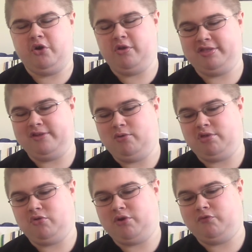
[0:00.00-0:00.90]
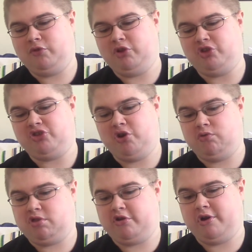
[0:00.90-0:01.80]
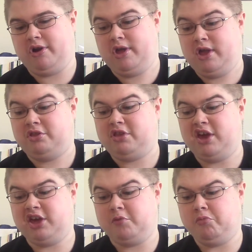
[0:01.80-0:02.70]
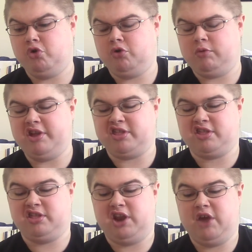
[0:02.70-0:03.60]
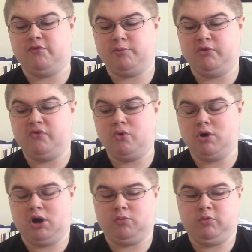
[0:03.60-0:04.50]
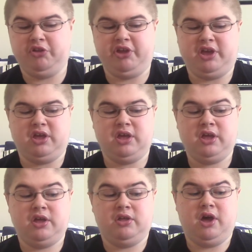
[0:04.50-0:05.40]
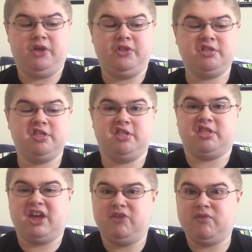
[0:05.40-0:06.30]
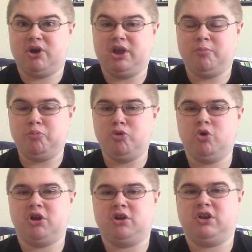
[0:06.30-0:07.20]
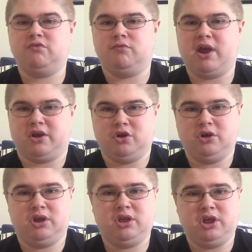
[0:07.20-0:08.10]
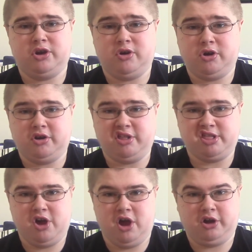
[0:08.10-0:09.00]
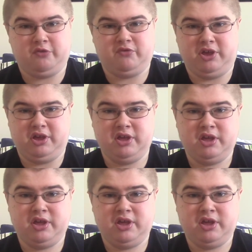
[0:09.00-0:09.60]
also sort of really shows her taking more risks than ever before. Really, this is a very important record in her discography.